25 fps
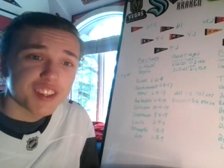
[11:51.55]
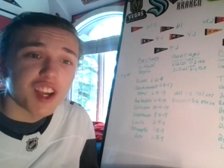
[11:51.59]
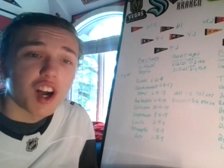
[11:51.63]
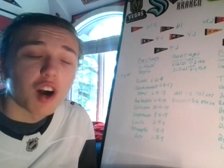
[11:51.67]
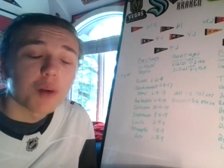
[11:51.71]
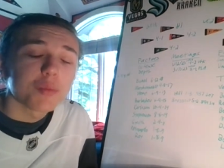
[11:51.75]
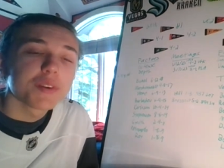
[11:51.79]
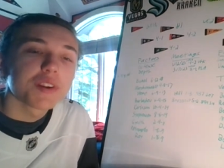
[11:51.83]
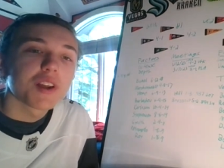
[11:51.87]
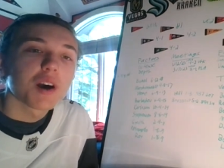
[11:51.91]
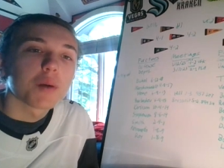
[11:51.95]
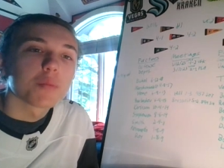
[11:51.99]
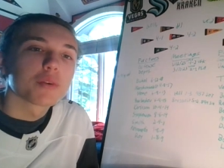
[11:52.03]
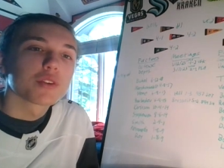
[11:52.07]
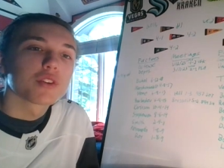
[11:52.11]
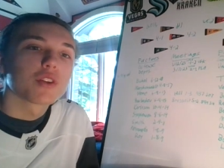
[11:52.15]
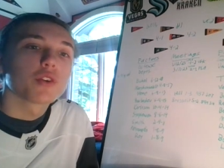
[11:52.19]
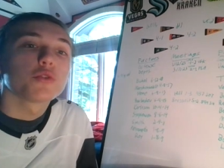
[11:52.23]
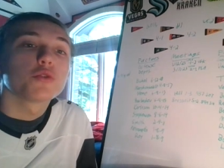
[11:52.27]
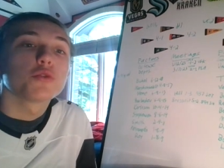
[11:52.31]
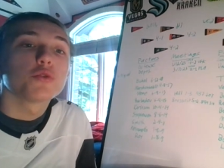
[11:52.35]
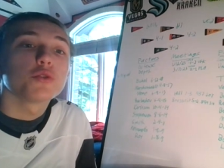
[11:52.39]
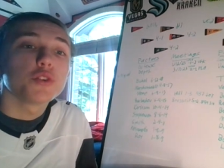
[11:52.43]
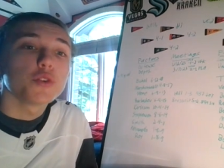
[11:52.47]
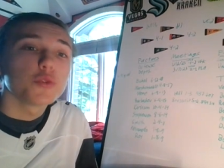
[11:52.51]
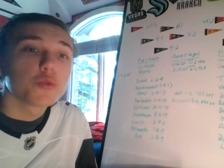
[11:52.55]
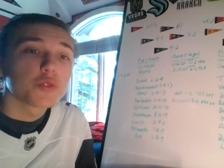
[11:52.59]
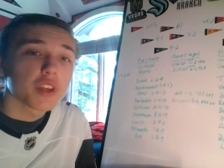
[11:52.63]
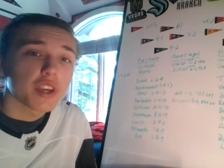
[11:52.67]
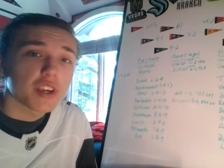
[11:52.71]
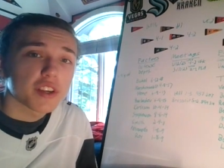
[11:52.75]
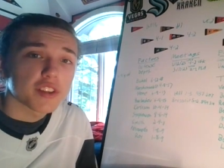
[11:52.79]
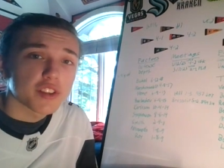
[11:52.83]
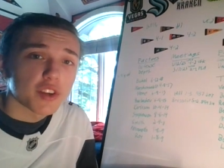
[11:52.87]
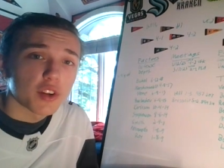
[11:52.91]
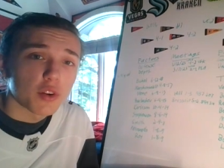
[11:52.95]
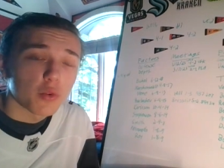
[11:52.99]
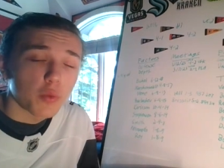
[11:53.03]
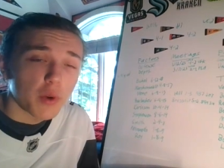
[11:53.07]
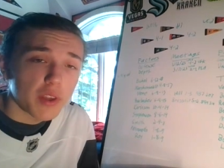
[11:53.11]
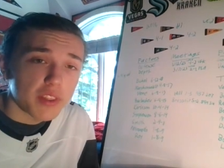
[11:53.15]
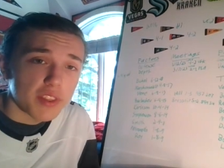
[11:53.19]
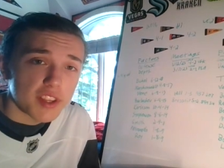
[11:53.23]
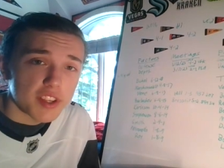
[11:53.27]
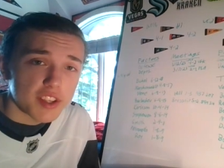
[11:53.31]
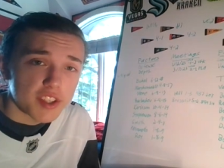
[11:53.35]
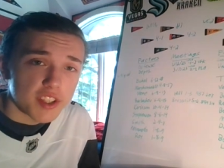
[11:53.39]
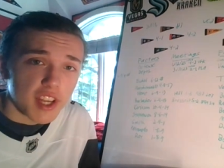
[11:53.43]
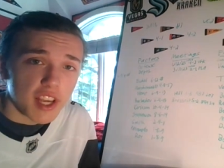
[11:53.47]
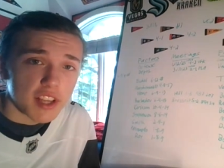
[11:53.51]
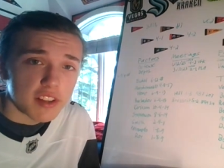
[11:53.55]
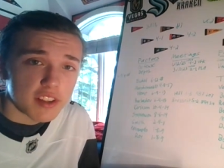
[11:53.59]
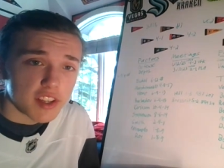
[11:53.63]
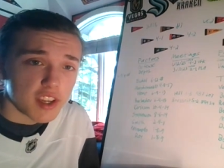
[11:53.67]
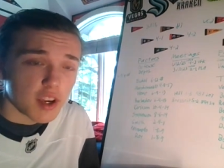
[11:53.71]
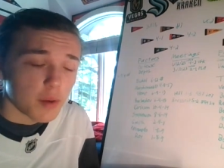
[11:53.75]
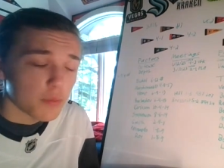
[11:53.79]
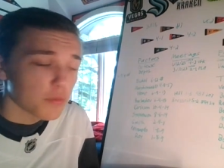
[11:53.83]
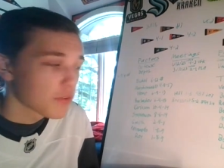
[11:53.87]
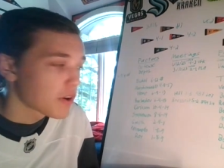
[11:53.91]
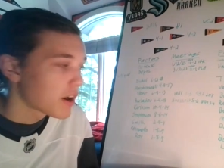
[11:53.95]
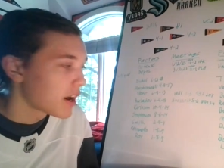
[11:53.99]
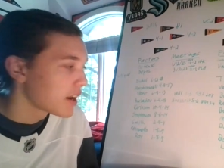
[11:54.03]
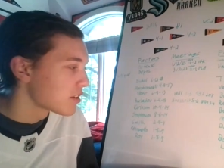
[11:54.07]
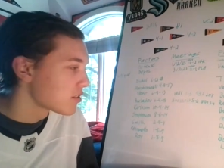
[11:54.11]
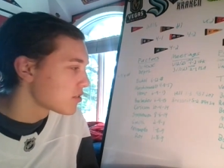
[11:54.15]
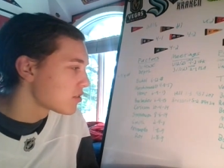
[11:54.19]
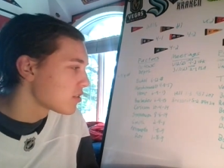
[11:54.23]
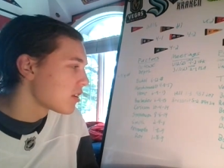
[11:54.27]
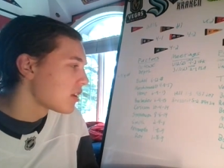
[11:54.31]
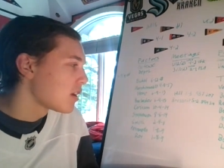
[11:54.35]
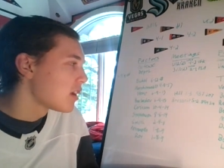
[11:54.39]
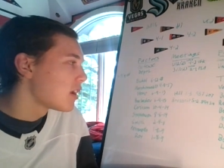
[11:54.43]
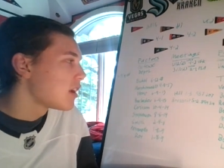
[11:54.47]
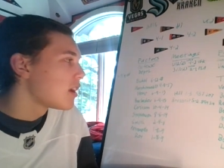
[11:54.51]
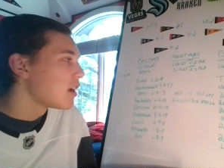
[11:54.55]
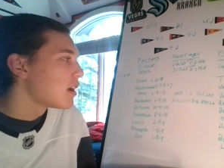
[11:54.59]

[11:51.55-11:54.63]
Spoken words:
Tell me down below who you think is going to win this Stanley Cup final.